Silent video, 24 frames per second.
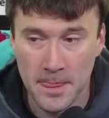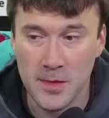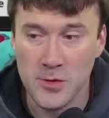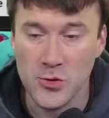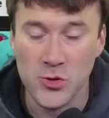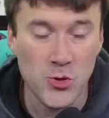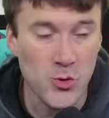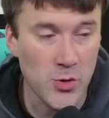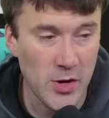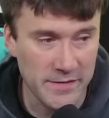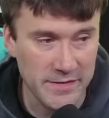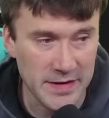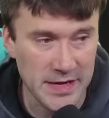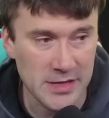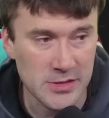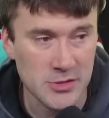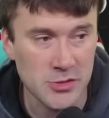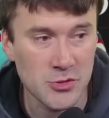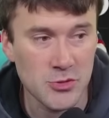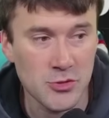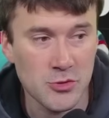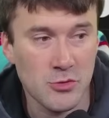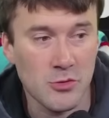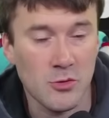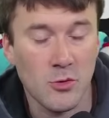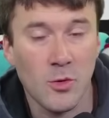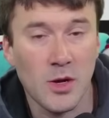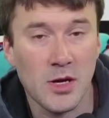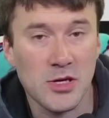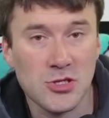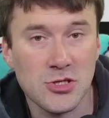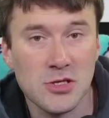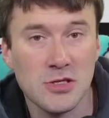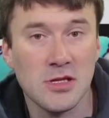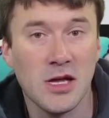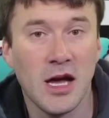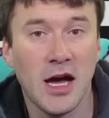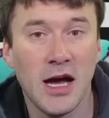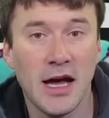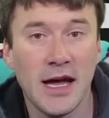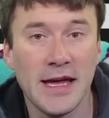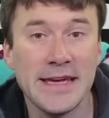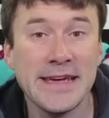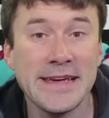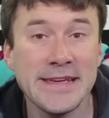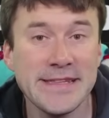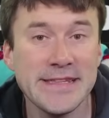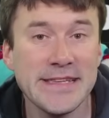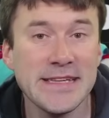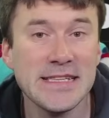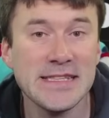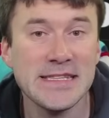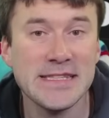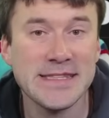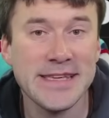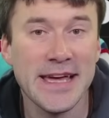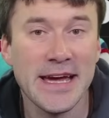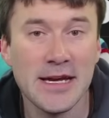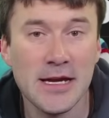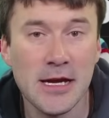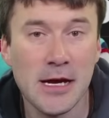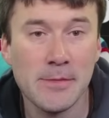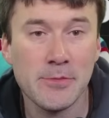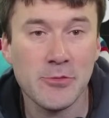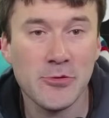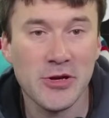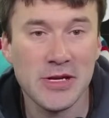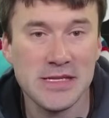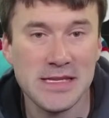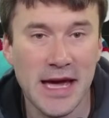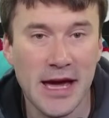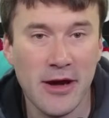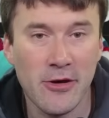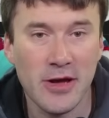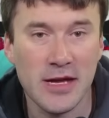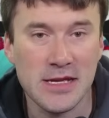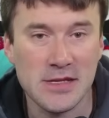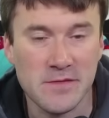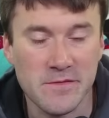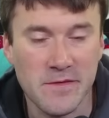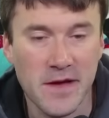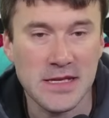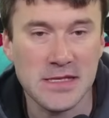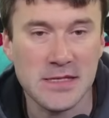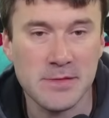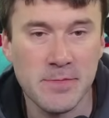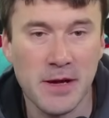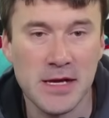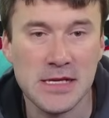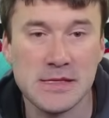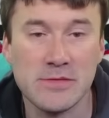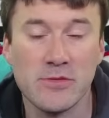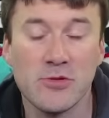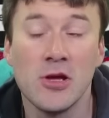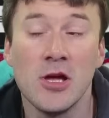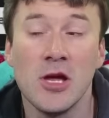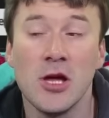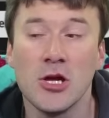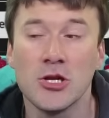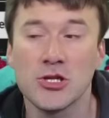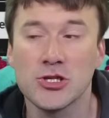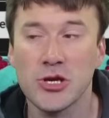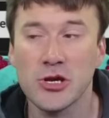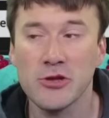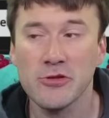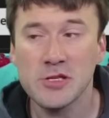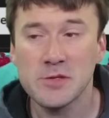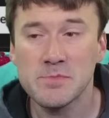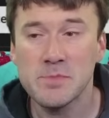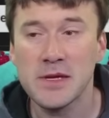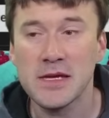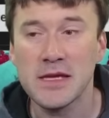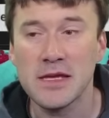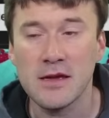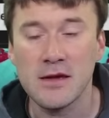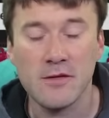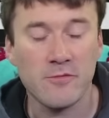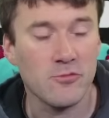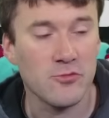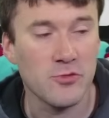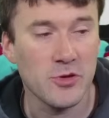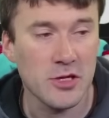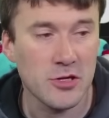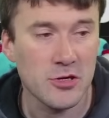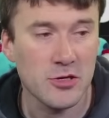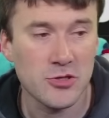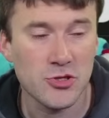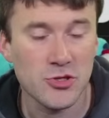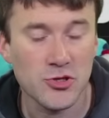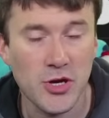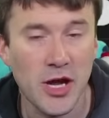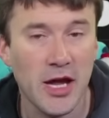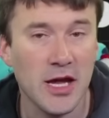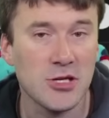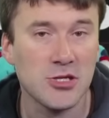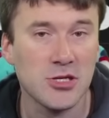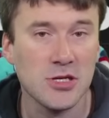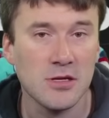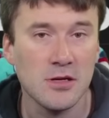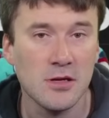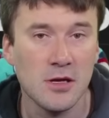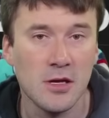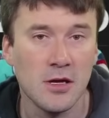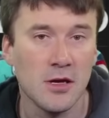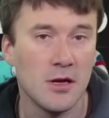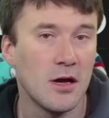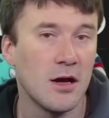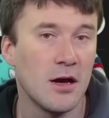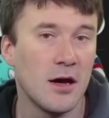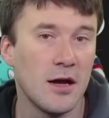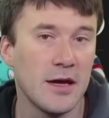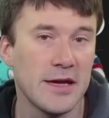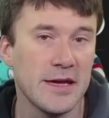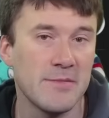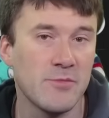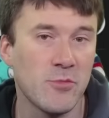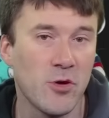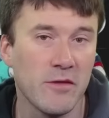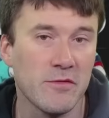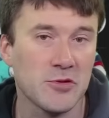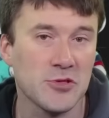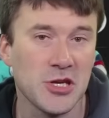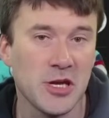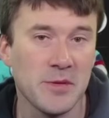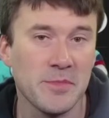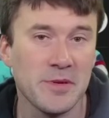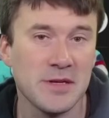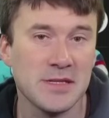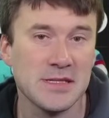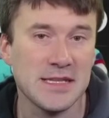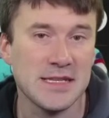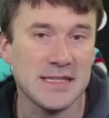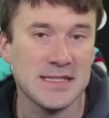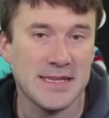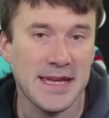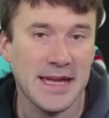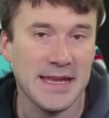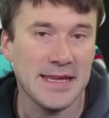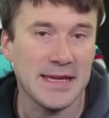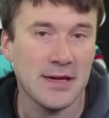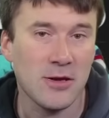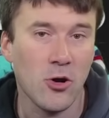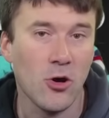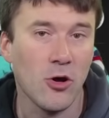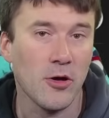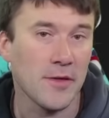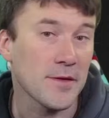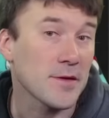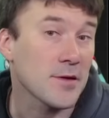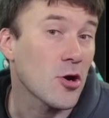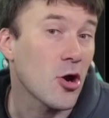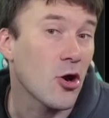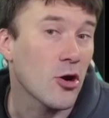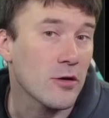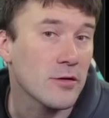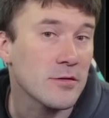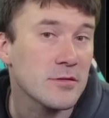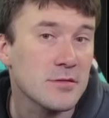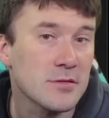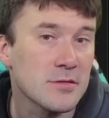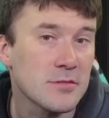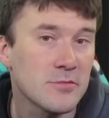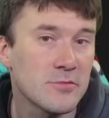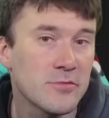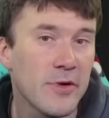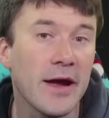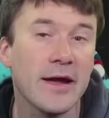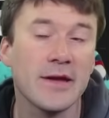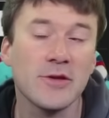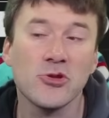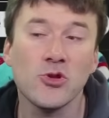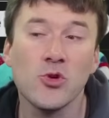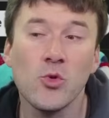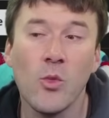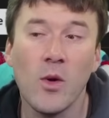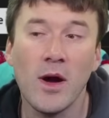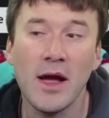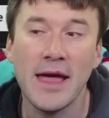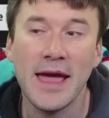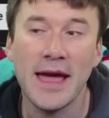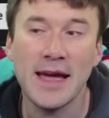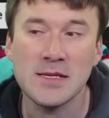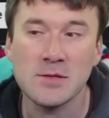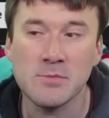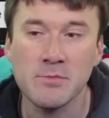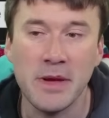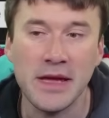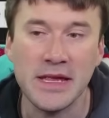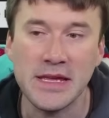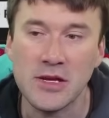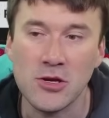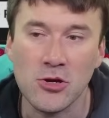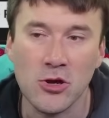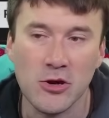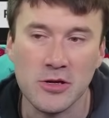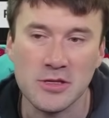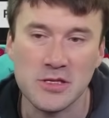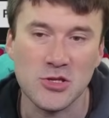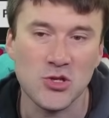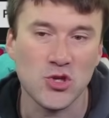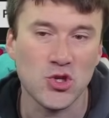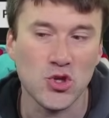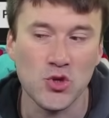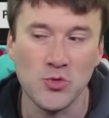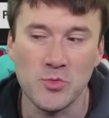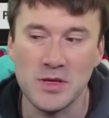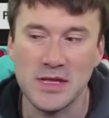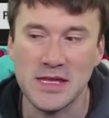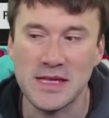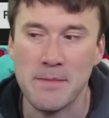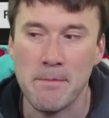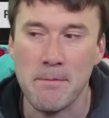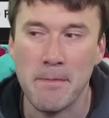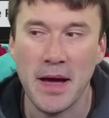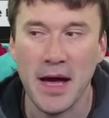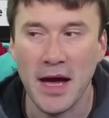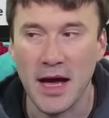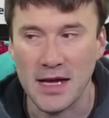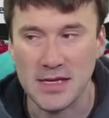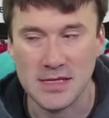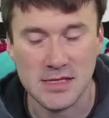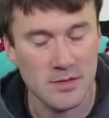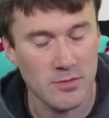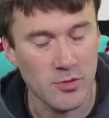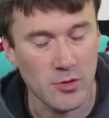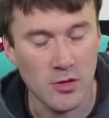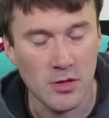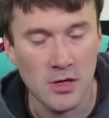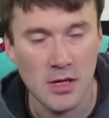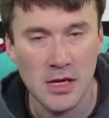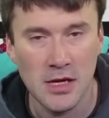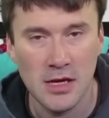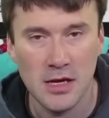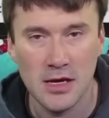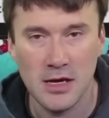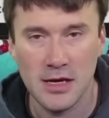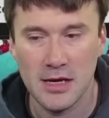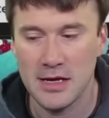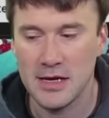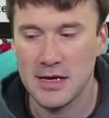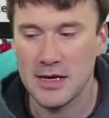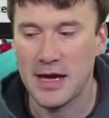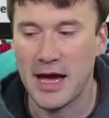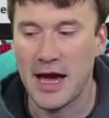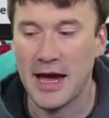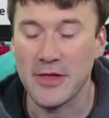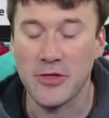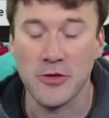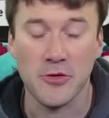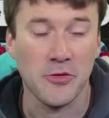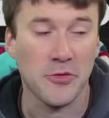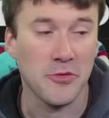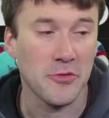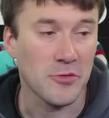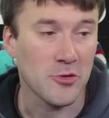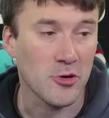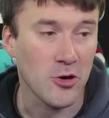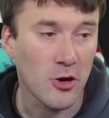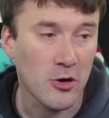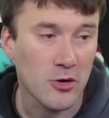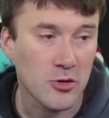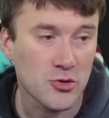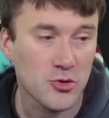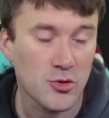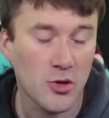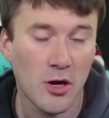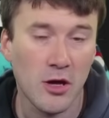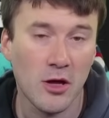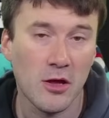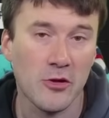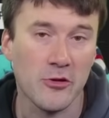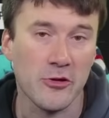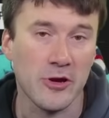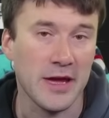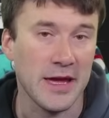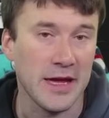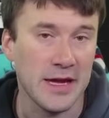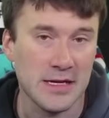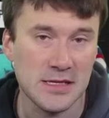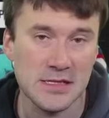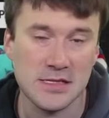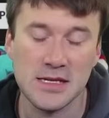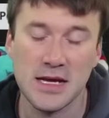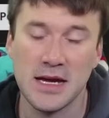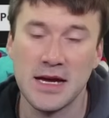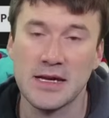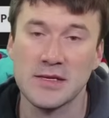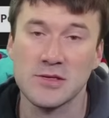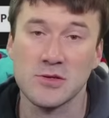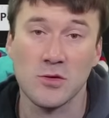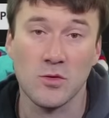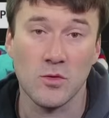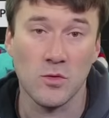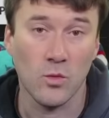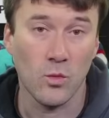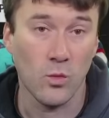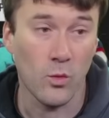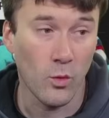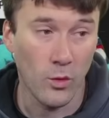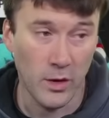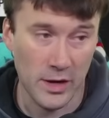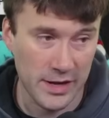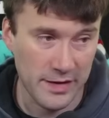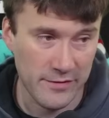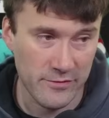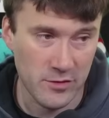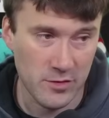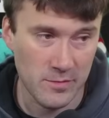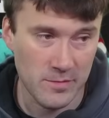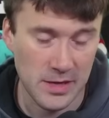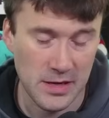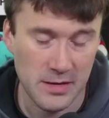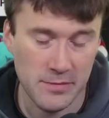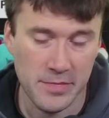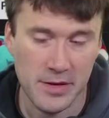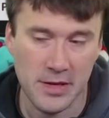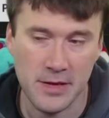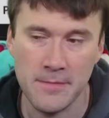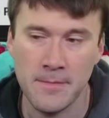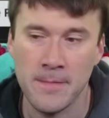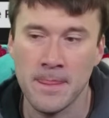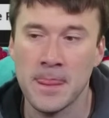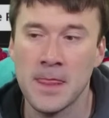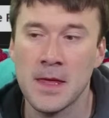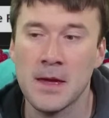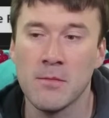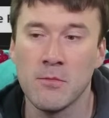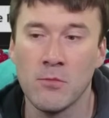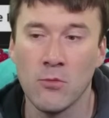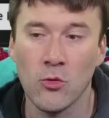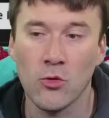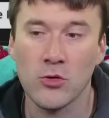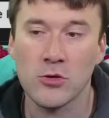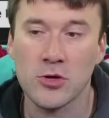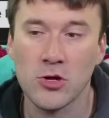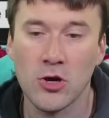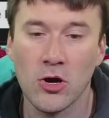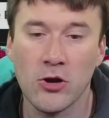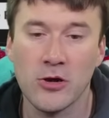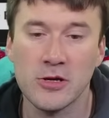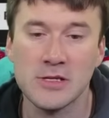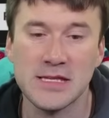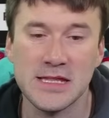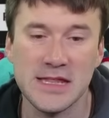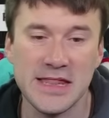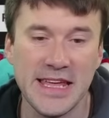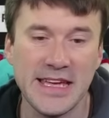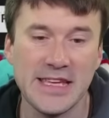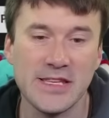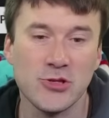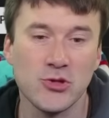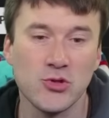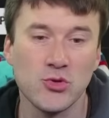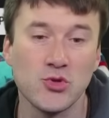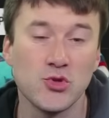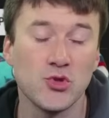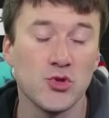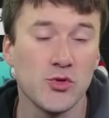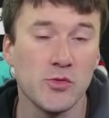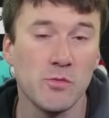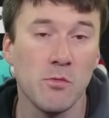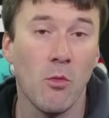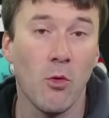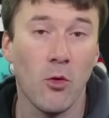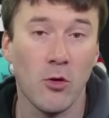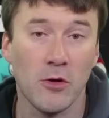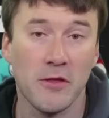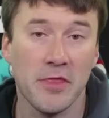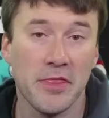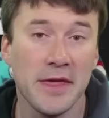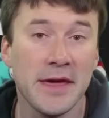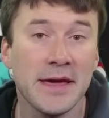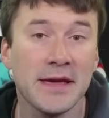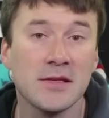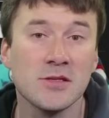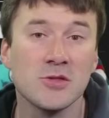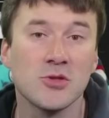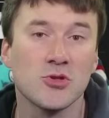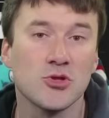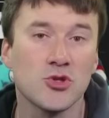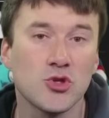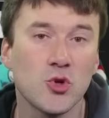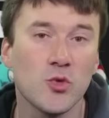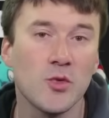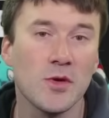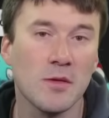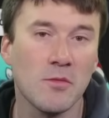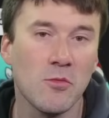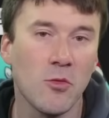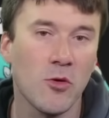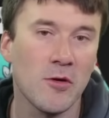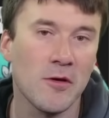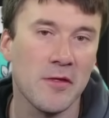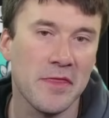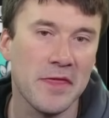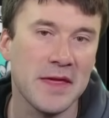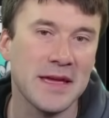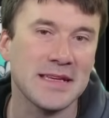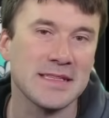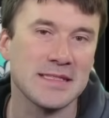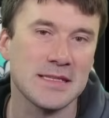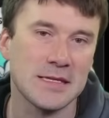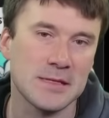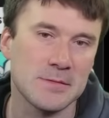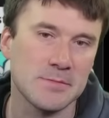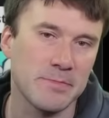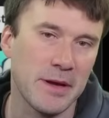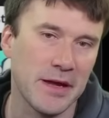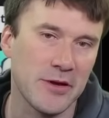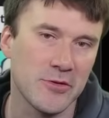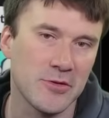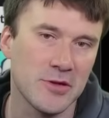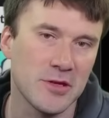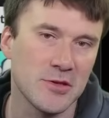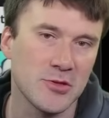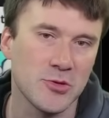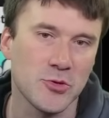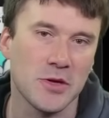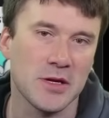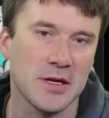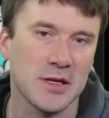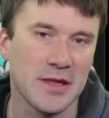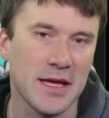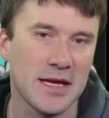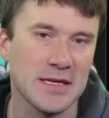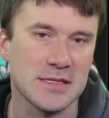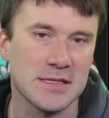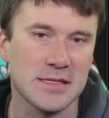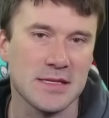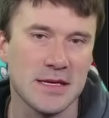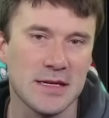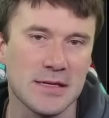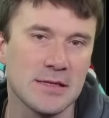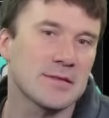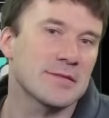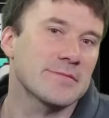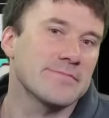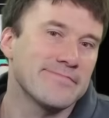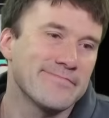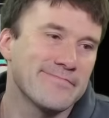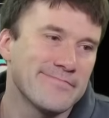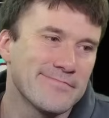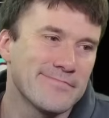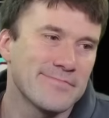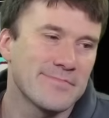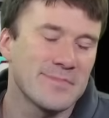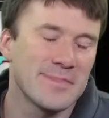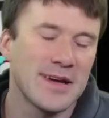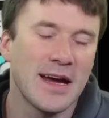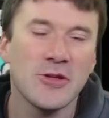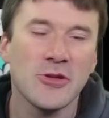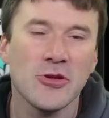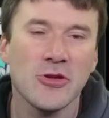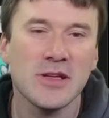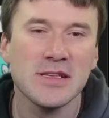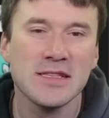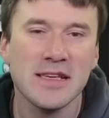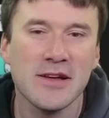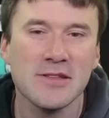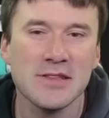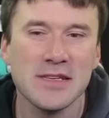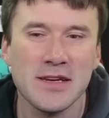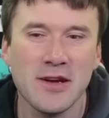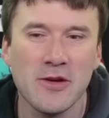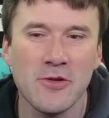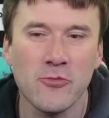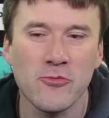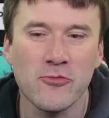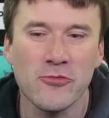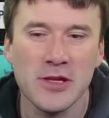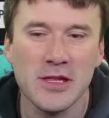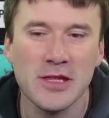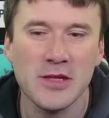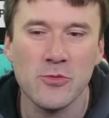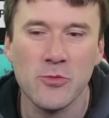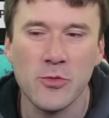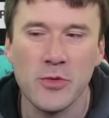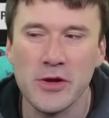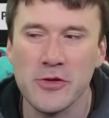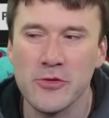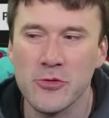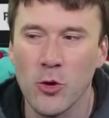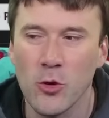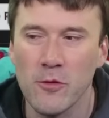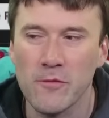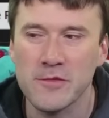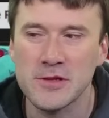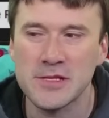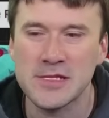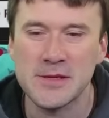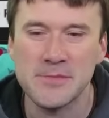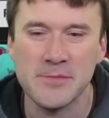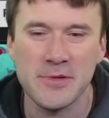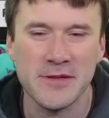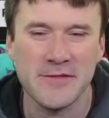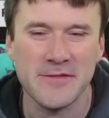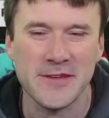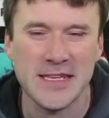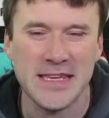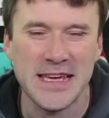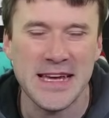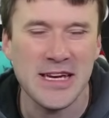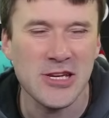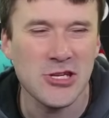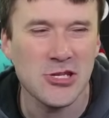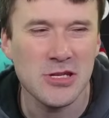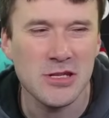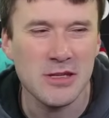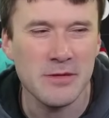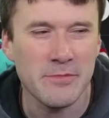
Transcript: You have answered your own question. Uh, he needs tech upgrades out as fast as possible. Generally speaking, a really good strategy uh, in Marvel Champions is getting all the cards, right? You want as many cards as humanly possible, uh, either through card draw or hand size or whatever it may be. More cards let you do more things. Doing more things is better than doing less things. I know that sounds like a really weird oversimplification.